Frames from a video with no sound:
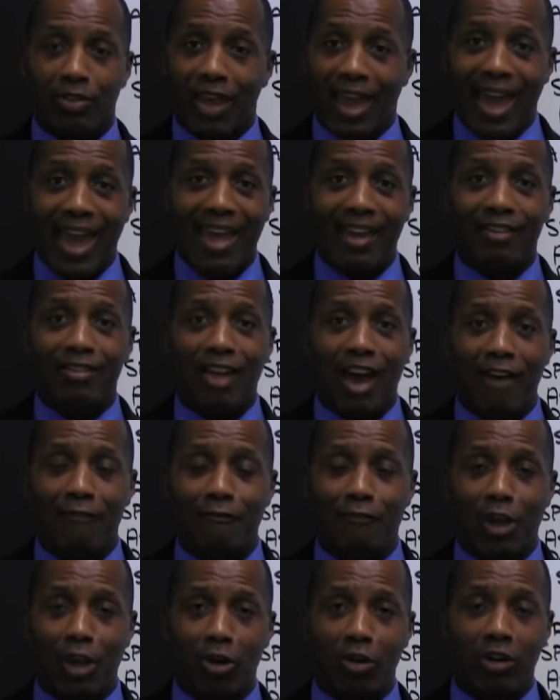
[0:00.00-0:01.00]
The
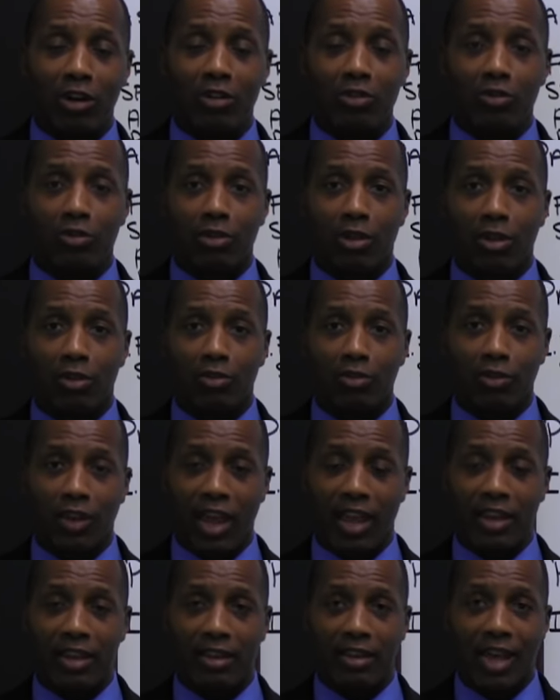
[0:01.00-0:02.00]
Anti-Federalists
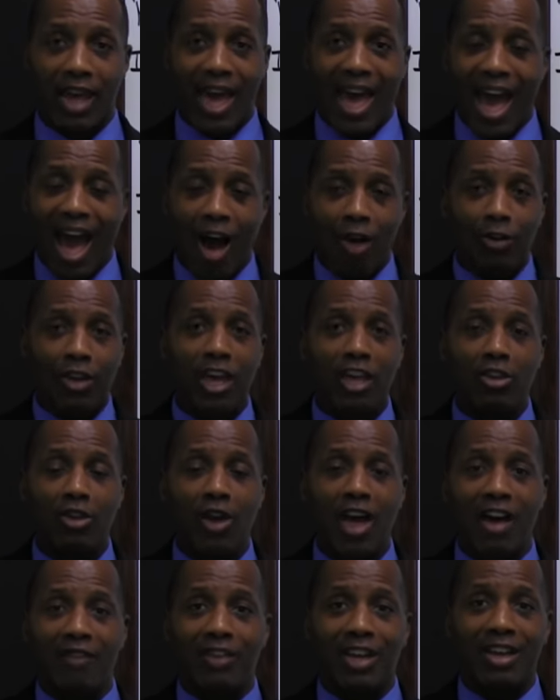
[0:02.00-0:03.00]
stated, how can
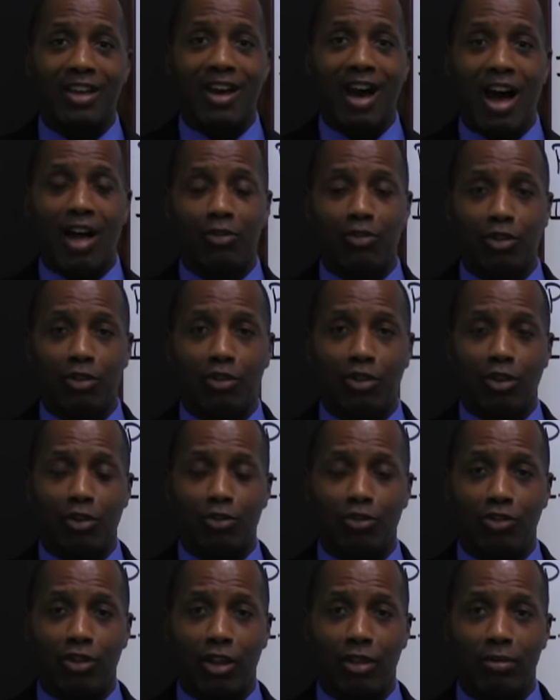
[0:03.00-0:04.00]
you have a
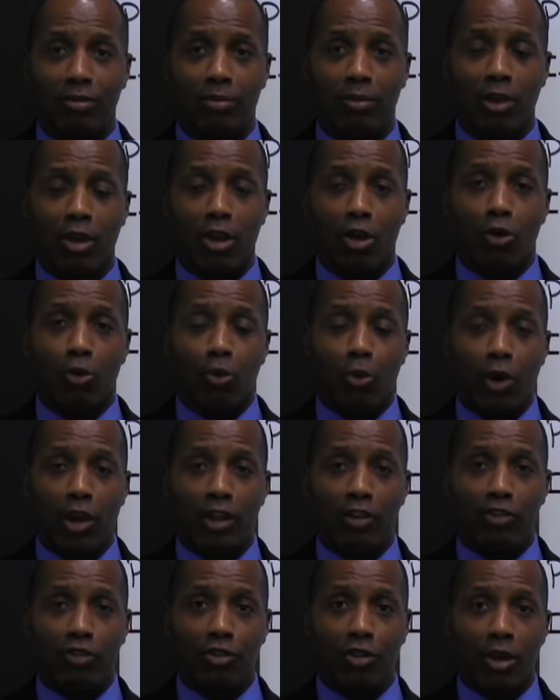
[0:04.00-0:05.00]
constitution
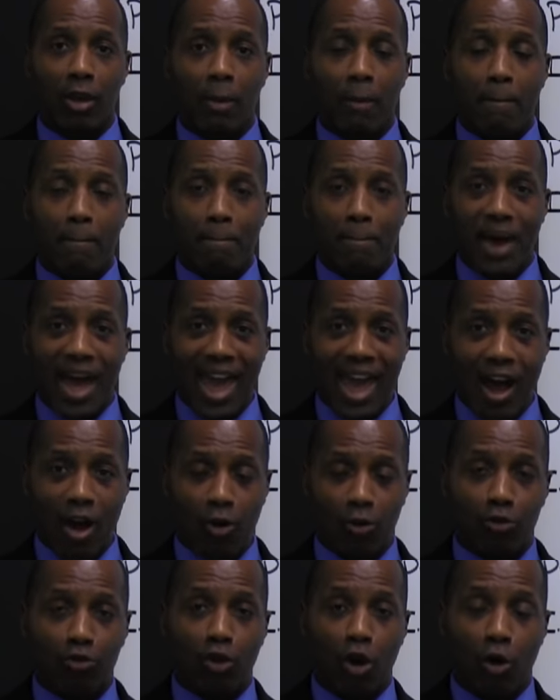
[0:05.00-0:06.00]
which
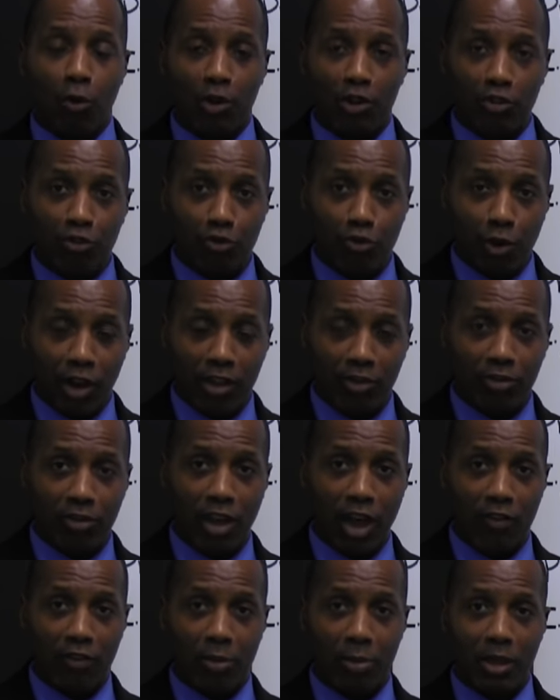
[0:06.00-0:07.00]
bounds or restricts
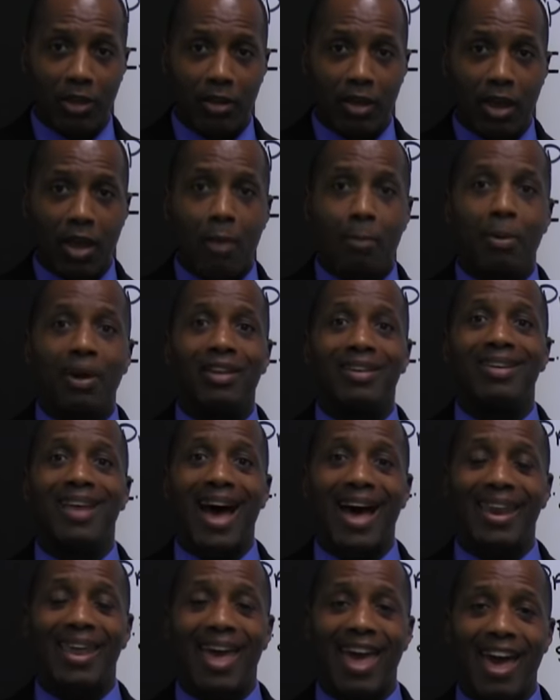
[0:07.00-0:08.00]
government, but
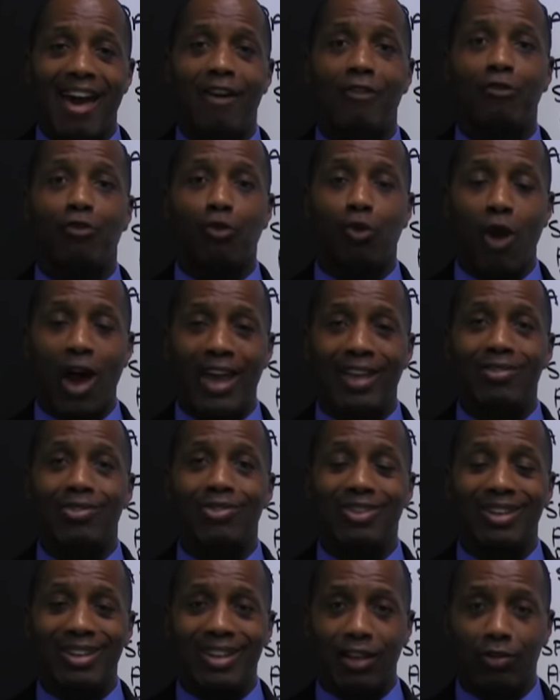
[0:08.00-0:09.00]
not have
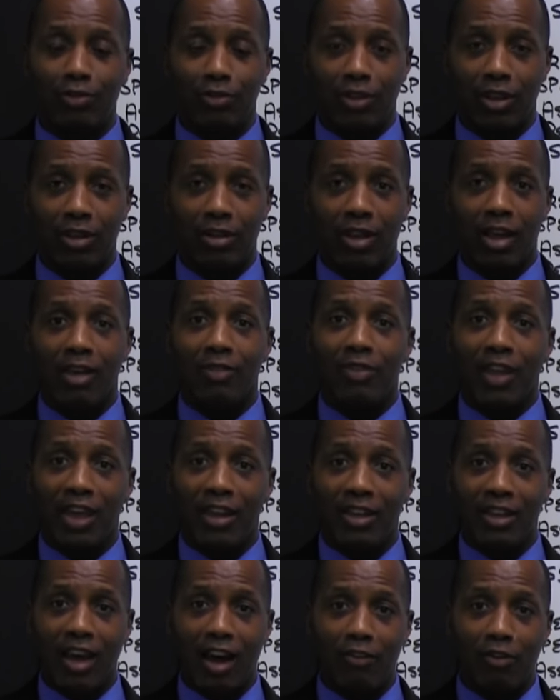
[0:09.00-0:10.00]
rights listed
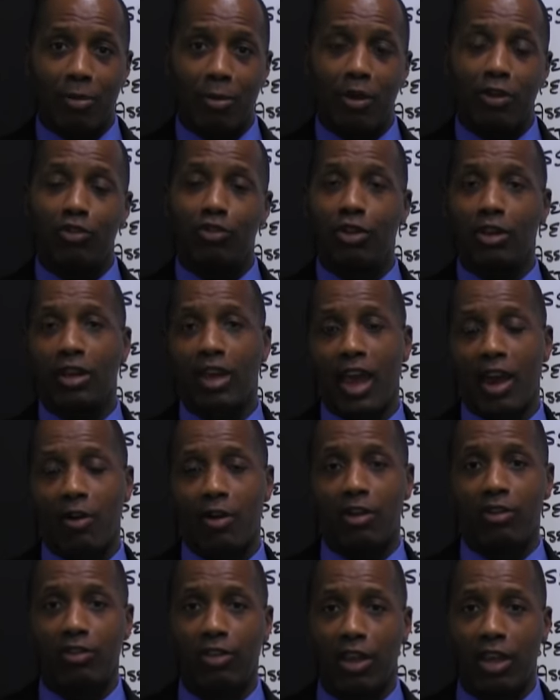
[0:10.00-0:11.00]
that government should
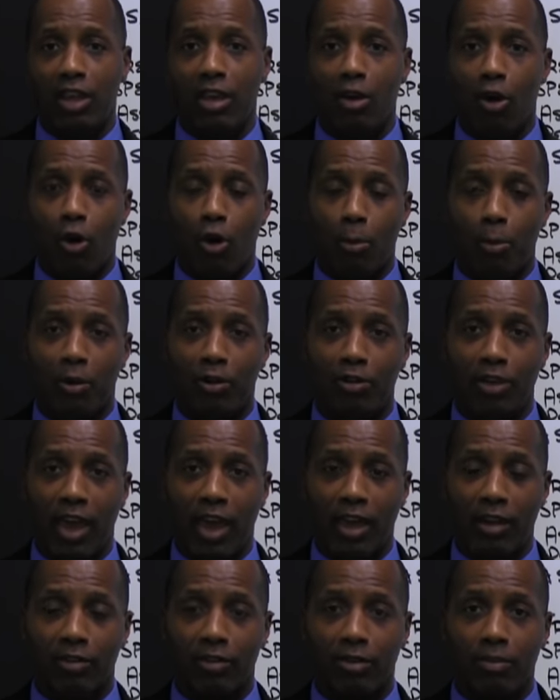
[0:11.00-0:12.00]
guarantee or
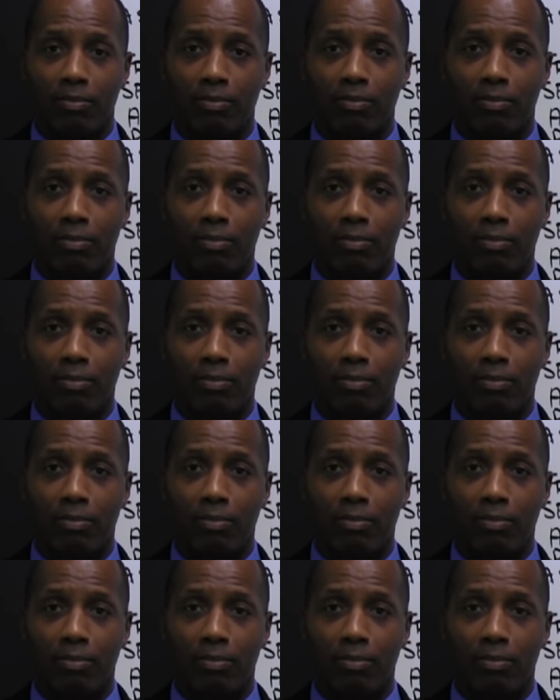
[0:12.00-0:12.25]
protect?